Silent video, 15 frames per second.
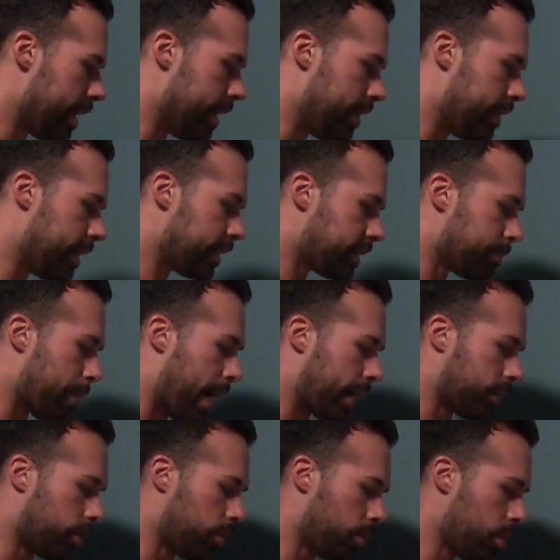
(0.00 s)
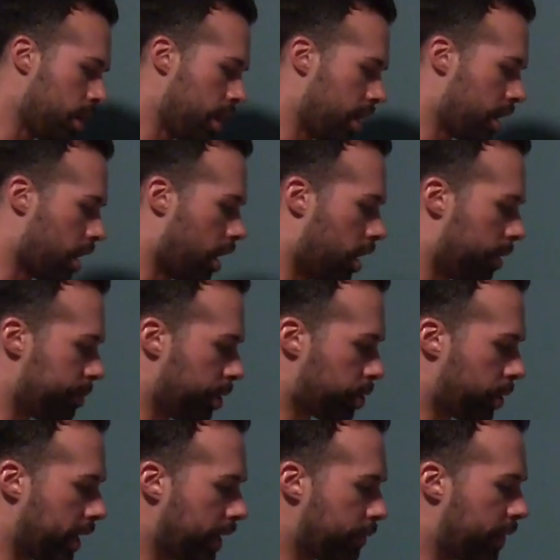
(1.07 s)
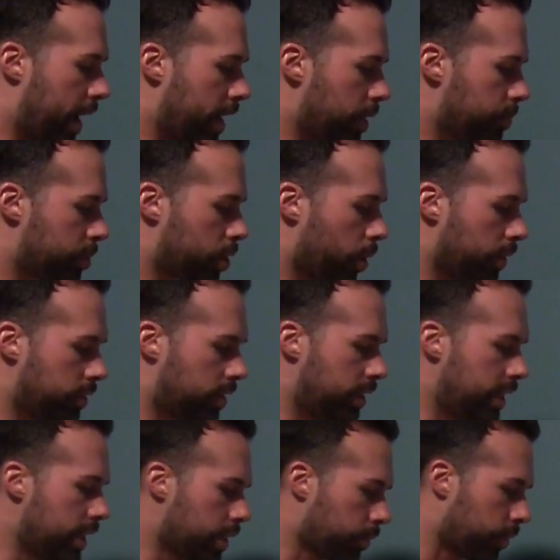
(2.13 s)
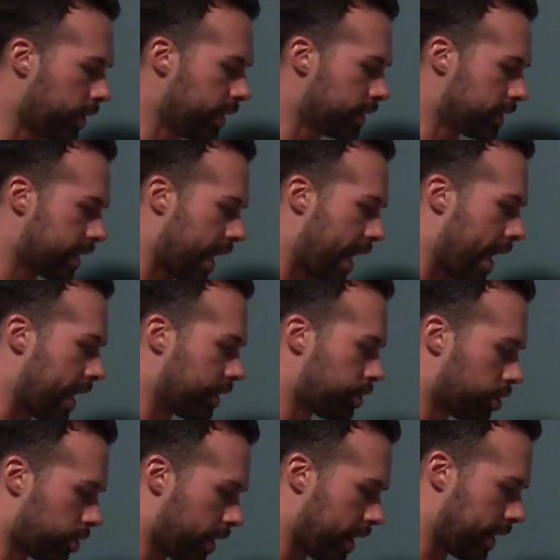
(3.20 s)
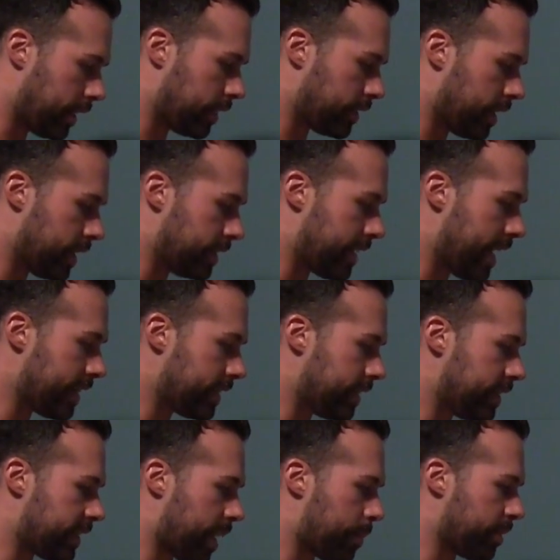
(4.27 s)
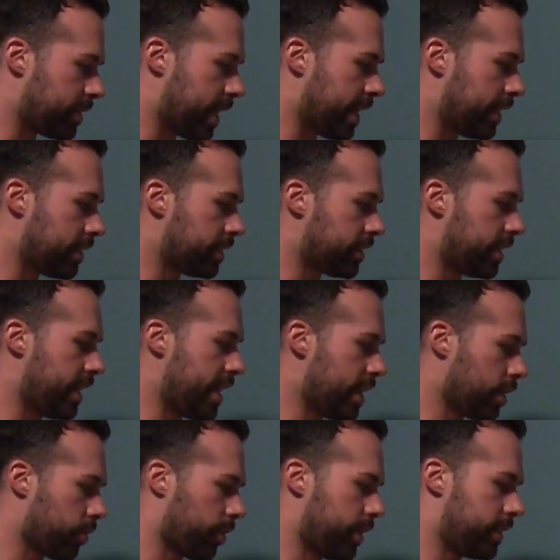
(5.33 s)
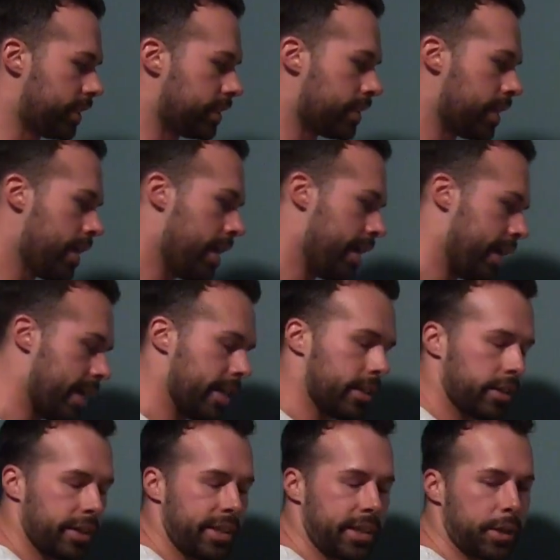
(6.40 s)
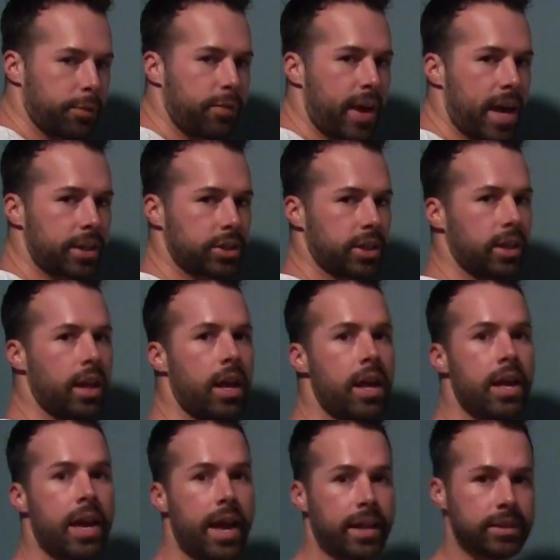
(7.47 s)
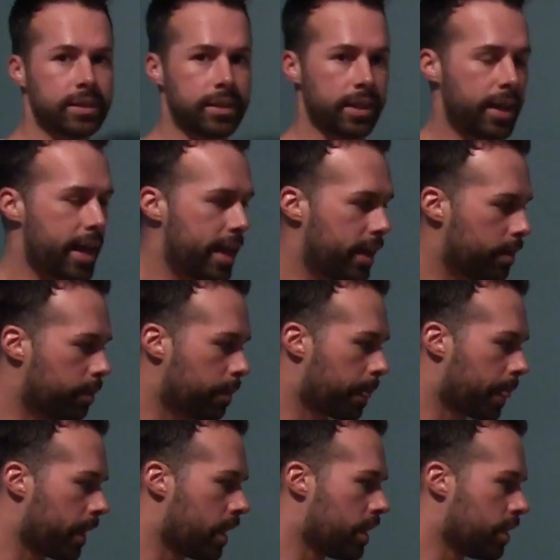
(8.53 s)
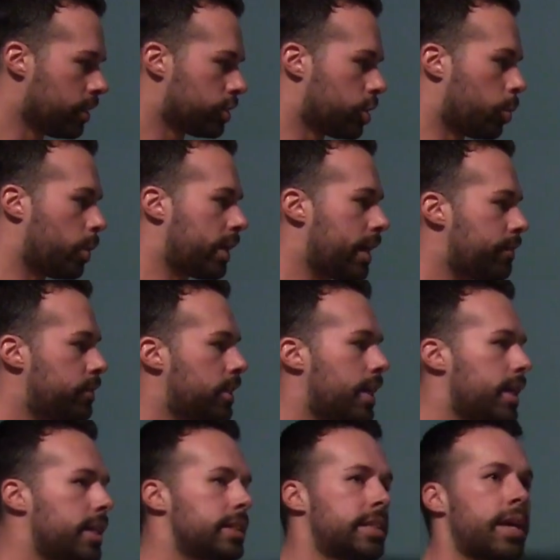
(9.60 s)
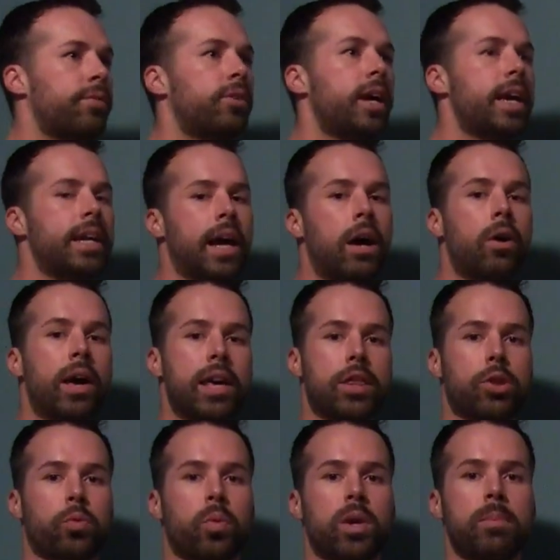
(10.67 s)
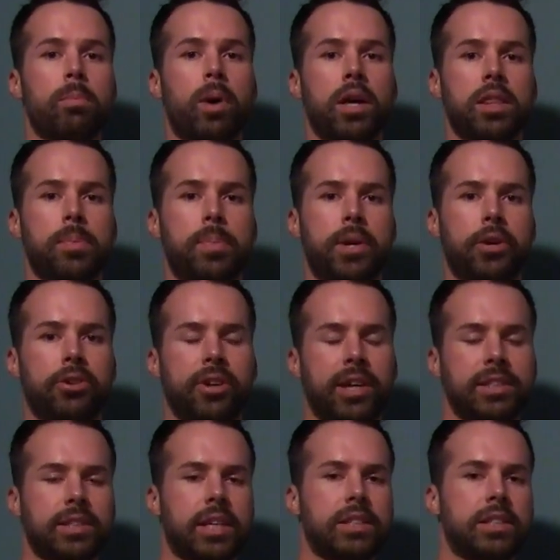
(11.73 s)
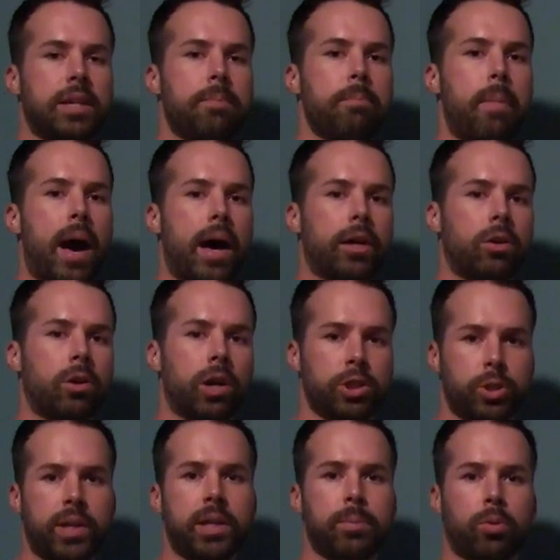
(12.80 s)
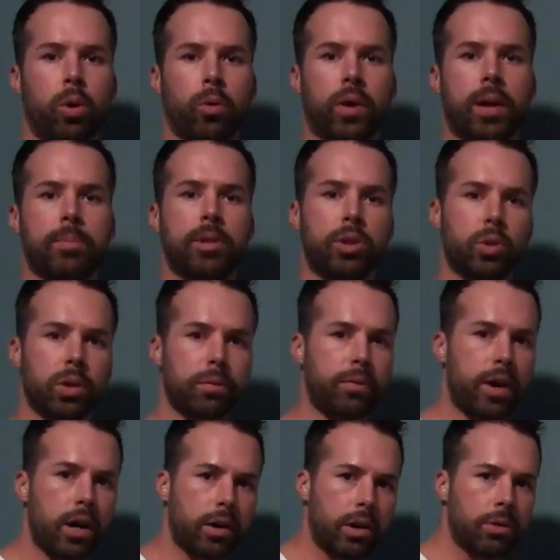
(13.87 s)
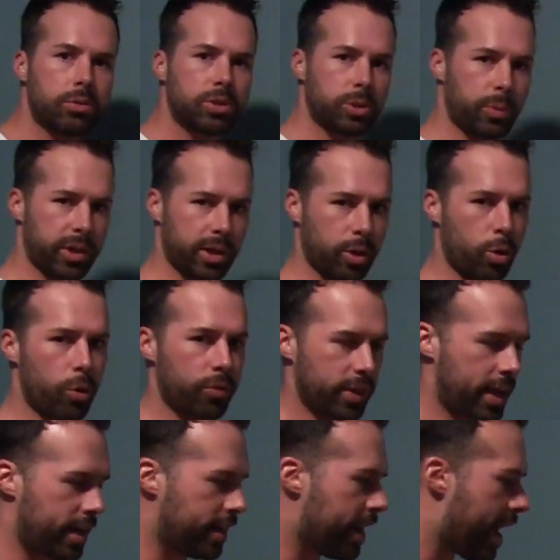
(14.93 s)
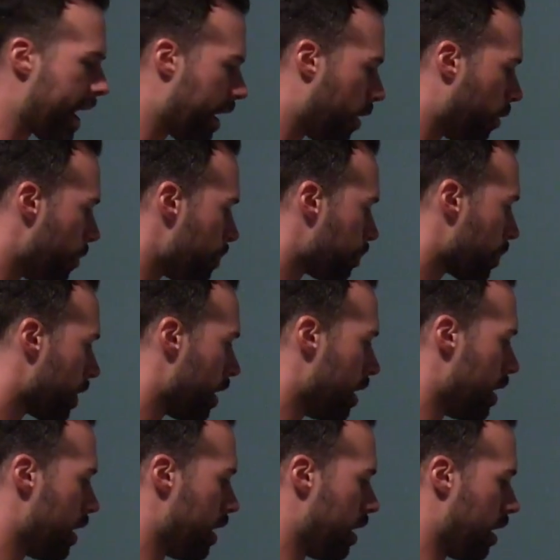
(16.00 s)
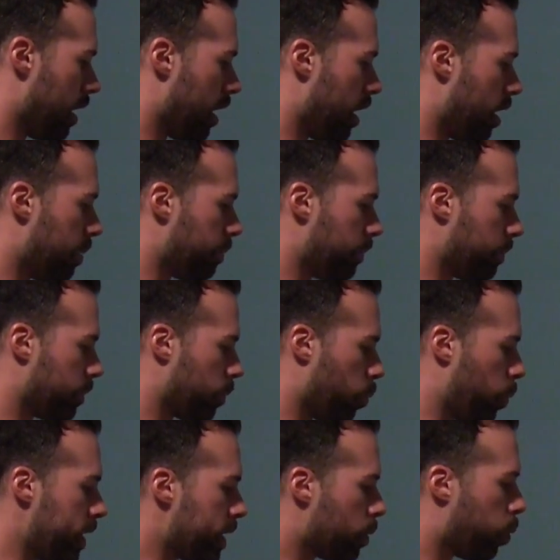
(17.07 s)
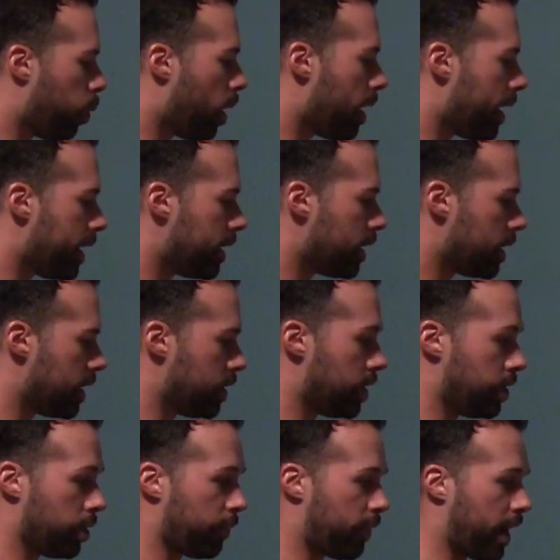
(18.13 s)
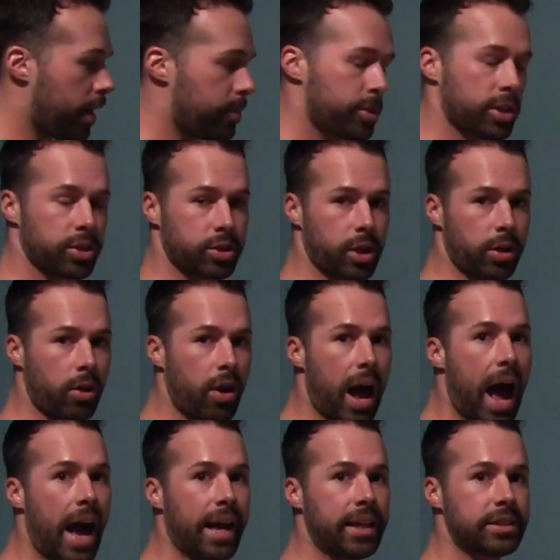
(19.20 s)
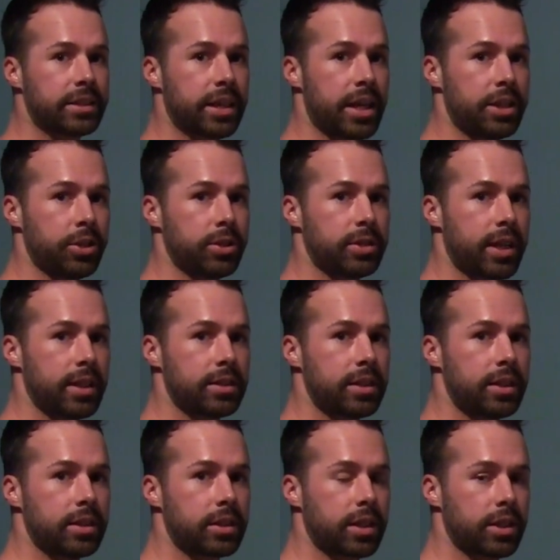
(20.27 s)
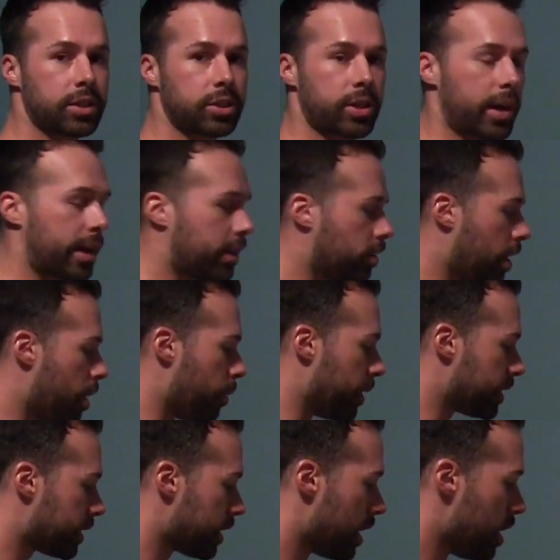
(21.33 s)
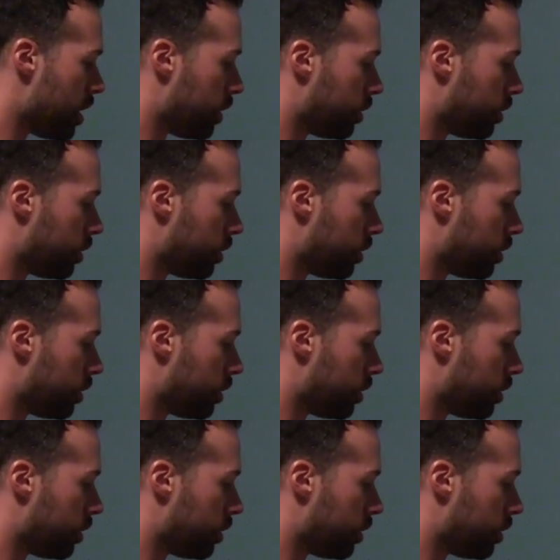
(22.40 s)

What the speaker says: In this model, your training volume is going to decrease as your training intensity simultaneously increases in a linear fashion, hence the name. So what I've done is I've laid out a 3-month periodization model or training program that you could follow. So we're going to go over that now. Week 1, your volume is going to start out highest and your intensity is going to start out lowest.